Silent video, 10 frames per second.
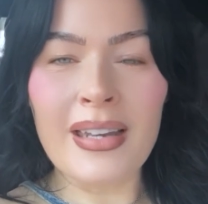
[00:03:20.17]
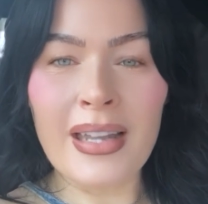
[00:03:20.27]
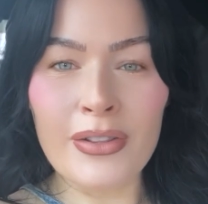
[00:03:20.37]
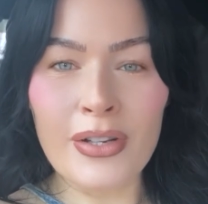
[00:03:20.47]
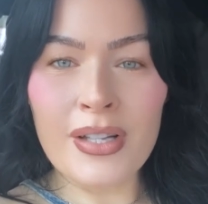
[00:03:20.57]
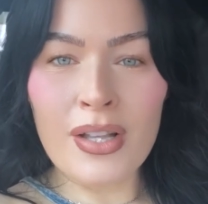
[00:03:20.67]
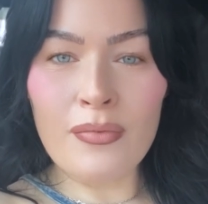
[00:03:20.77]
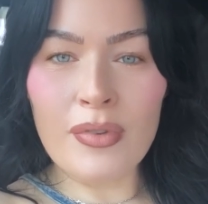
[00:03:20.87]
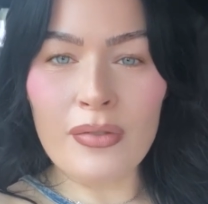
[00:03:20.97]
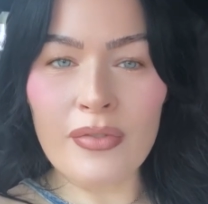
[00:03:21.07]
And I looked on the
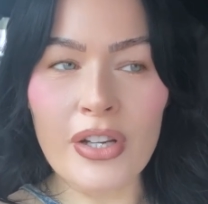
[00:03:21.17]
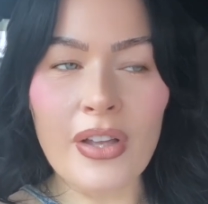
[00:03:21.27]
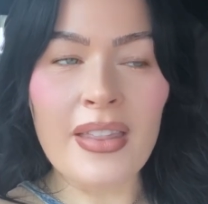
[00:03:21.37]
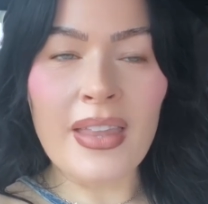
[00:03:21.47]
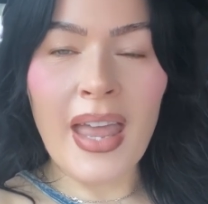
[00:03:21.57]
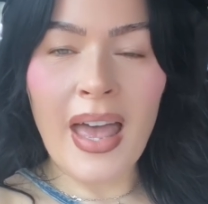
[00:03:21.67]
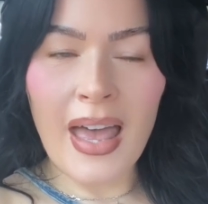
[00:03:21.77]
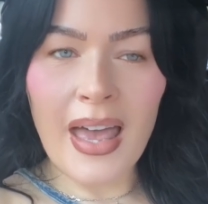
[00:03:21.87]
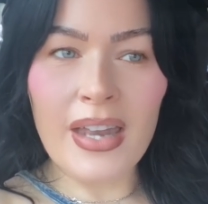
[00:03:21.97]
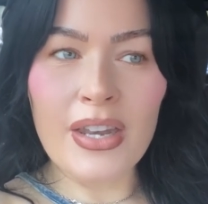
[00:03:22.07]
RealReal and they
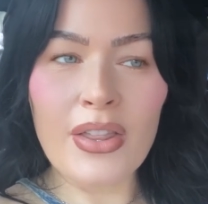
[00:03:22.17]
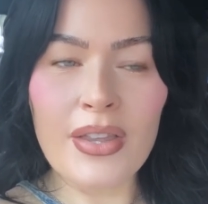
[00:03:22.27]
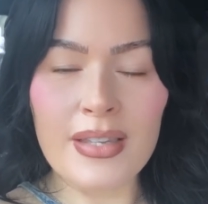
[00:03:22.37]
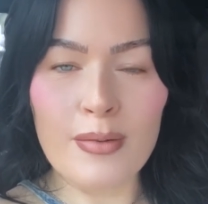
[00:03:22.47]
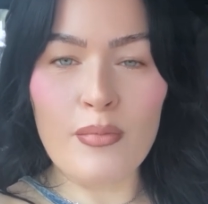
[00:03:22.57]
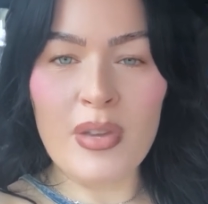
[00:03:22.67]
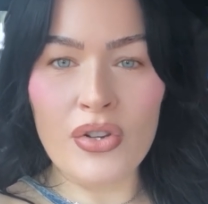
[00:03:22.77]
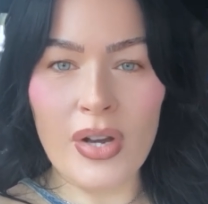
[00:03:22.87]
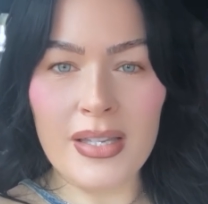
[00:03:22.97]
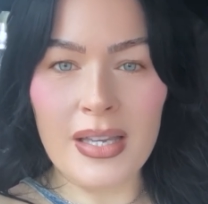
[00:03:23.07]
had the Zimmermann
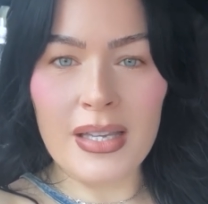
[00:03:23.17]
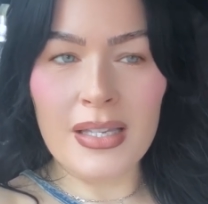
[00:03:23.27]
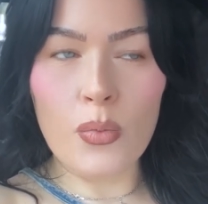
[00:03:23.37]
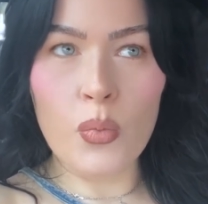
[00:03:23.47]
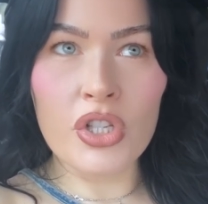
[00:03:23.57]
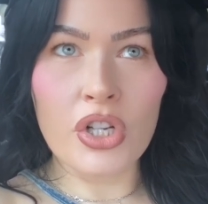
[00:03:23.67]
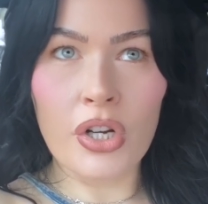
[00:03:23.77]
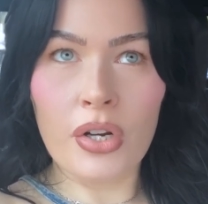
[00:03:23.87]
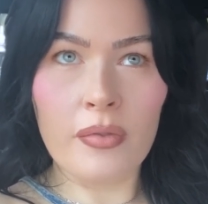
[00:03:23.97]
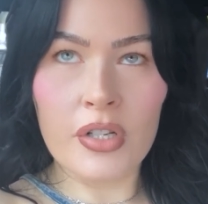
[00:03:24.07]
dresses, which
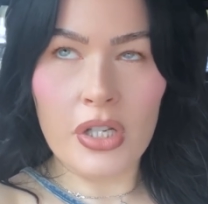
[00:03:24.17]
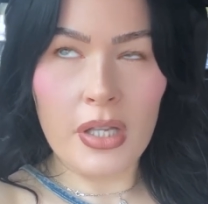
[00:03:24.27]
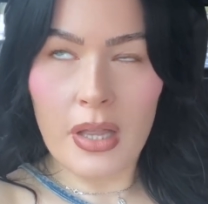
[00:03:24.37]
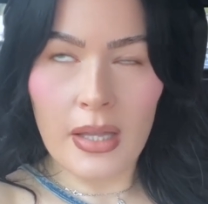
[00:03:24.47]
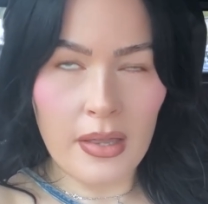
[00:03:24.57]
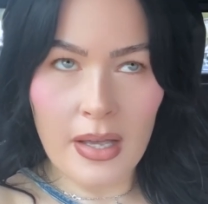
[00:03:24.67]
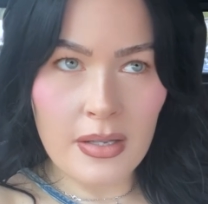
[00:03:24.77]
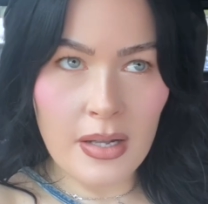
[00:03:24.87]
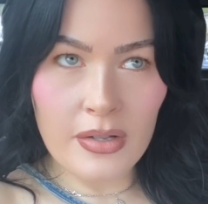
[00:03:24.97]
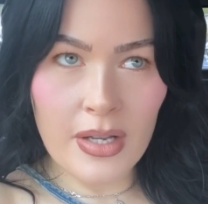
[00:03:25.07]
are originally a
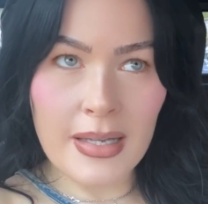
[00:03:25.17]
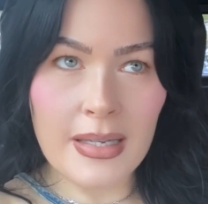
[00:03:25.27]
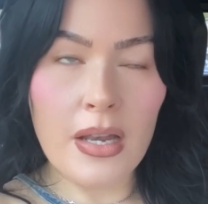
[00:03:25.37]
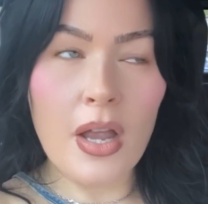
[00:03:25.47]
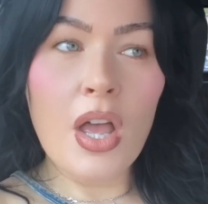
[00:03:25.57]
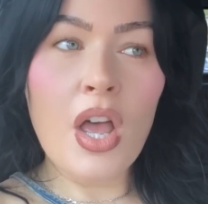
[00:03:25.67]
thousand dollars, like I said.